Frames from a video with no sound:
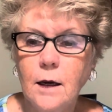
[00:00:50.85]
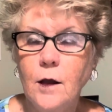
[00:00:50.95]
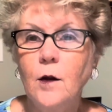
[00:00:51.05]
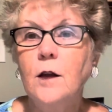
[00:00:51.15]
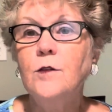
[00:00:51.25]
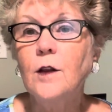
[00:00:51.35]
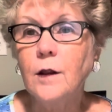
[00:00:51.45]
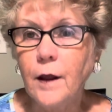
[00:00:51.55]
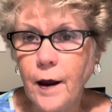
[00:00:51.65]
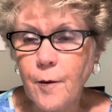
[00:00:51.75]
You know, he is a
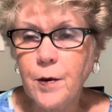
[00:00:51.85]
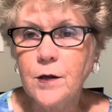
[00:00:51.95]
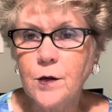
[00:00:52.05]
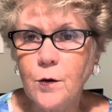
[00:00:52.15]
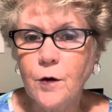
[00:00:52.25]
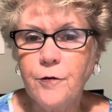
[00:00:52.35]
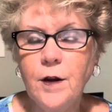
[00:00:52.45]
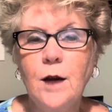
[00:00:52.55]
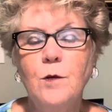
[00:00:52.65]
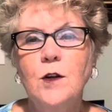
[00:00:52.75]
lamp unto our
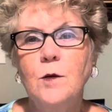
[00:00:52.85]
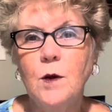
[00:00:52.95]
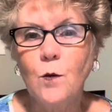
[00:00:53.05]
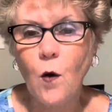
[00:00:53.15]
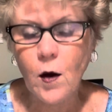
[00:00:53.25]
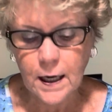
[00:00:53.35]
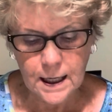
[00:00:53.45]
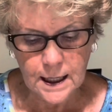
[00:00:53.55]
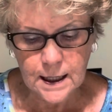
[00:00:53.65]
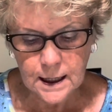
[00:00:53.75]
feet. We should be
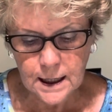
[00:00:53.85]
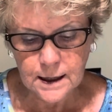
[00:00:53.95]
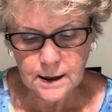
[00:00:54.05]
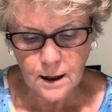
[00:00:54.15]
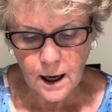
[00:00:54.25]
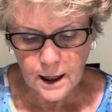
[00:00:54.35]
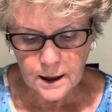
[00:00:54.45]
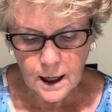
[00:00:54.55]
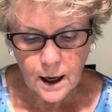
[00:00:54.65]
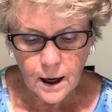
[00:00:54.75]
walking in his light.
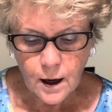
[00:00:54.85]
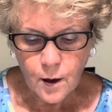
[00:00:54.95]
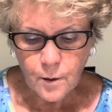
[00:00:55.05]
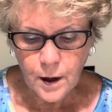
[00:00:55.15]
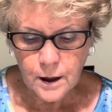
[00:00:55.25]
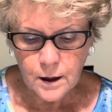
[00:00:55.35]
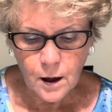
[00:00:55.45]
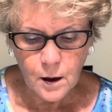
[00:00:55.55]
But